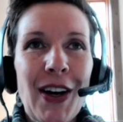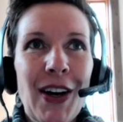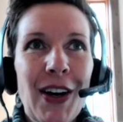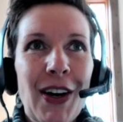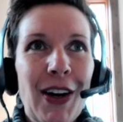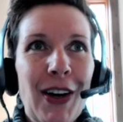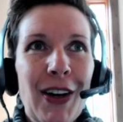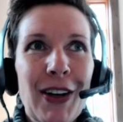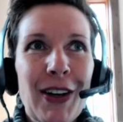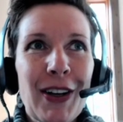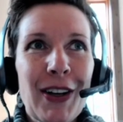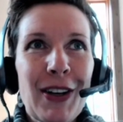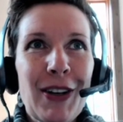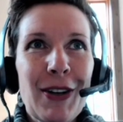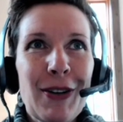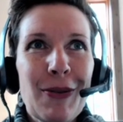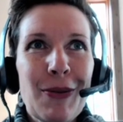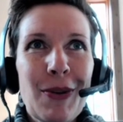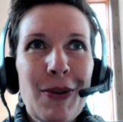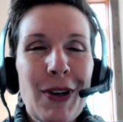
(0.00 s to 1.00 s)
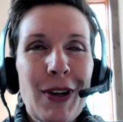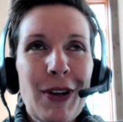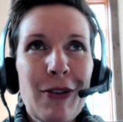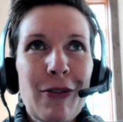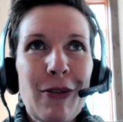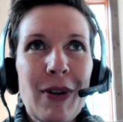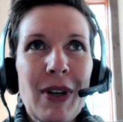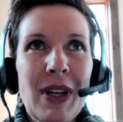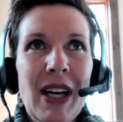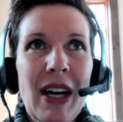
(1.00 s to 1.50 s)
a
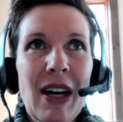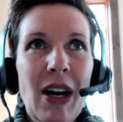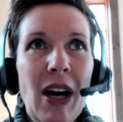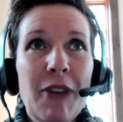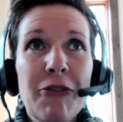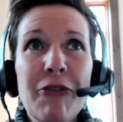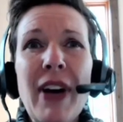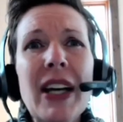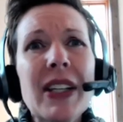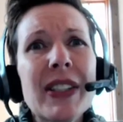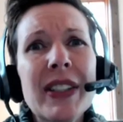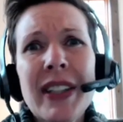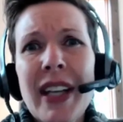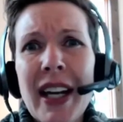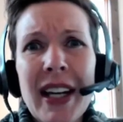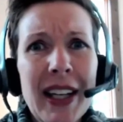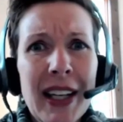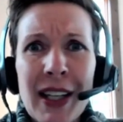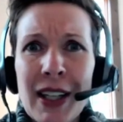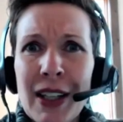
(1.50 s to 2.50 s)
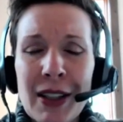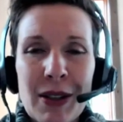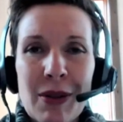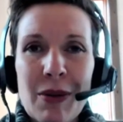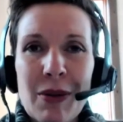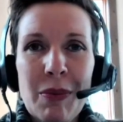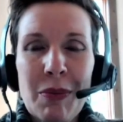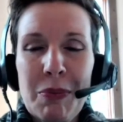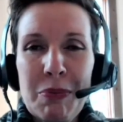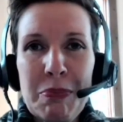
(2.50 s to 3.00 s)
fascinating
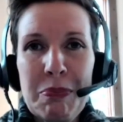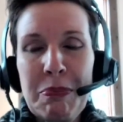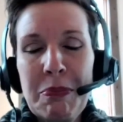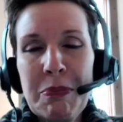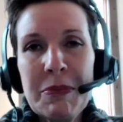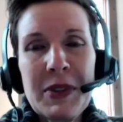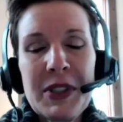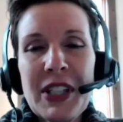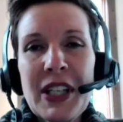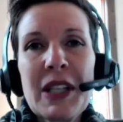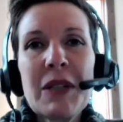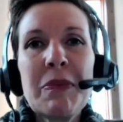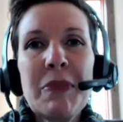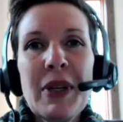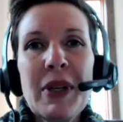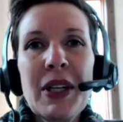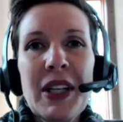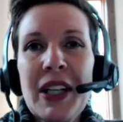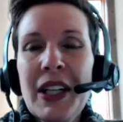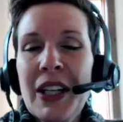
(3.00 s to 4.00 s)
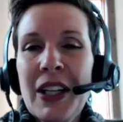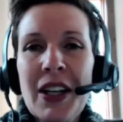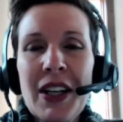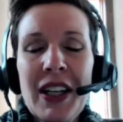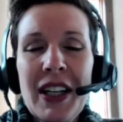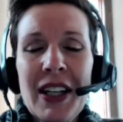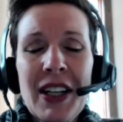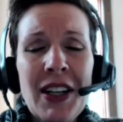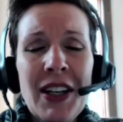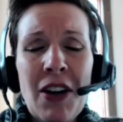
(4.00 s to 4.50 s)
tidbit
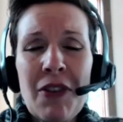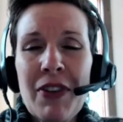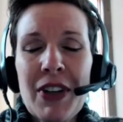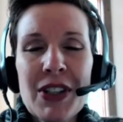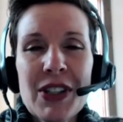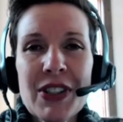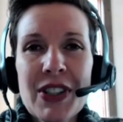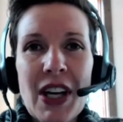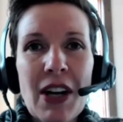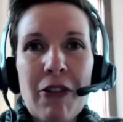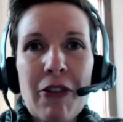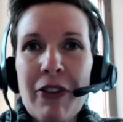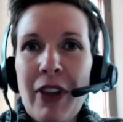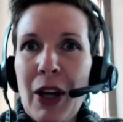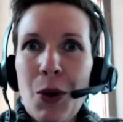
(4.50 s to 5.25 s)
in and of itself.